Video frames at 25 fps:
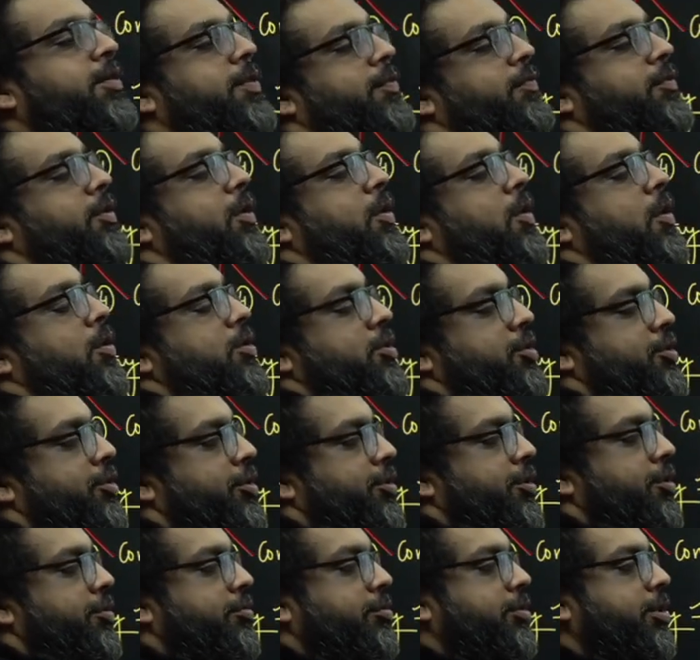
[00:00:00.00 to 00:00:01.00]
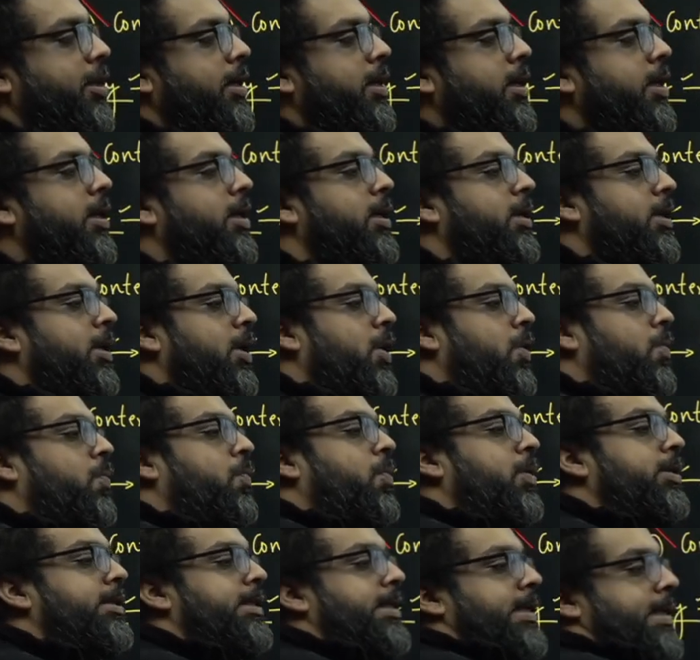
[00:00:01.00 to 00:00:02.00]
of the Constitution
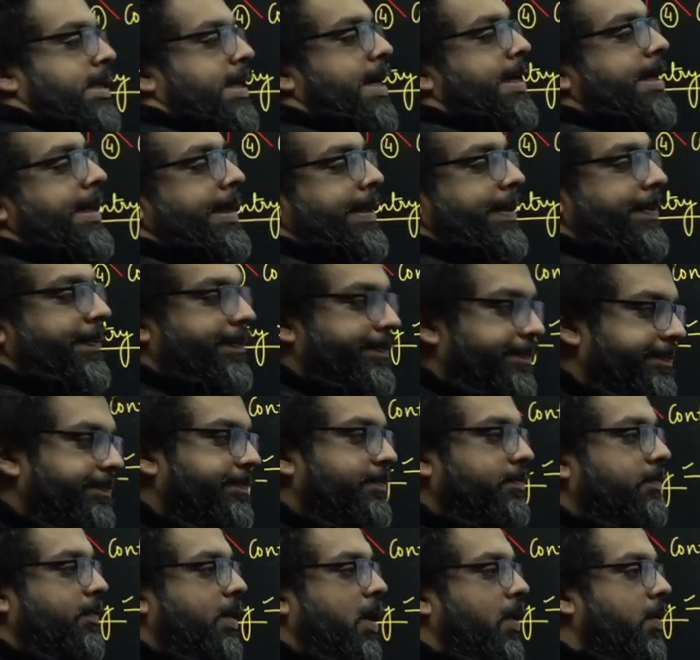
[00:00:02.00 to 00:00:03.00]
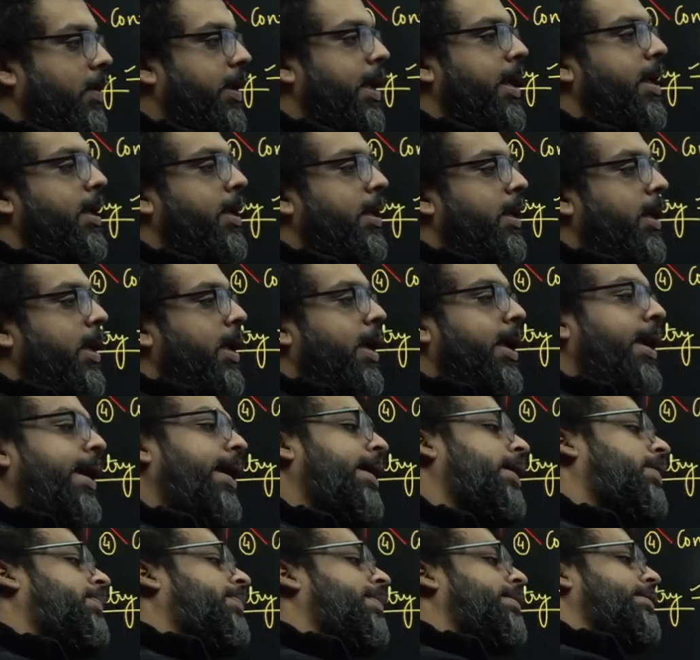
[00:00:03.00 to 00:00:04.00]
was ready. Okay,
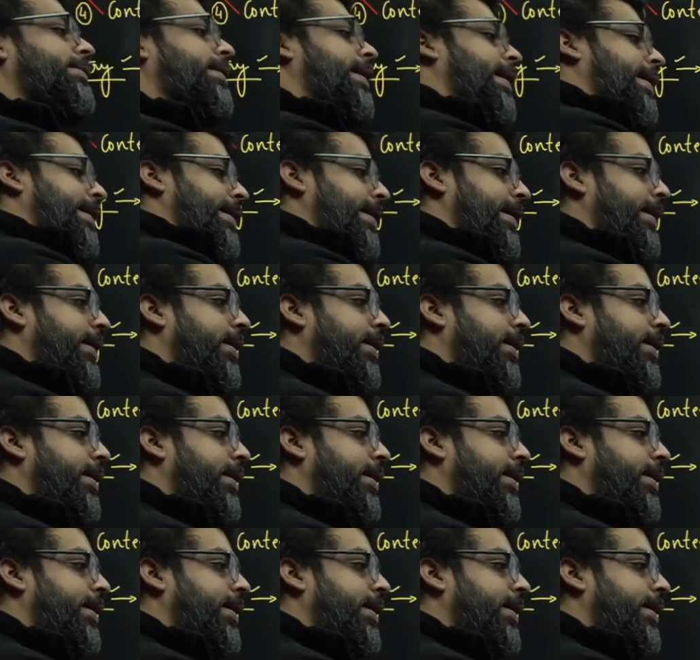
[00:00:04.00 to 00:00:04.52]
it was ready.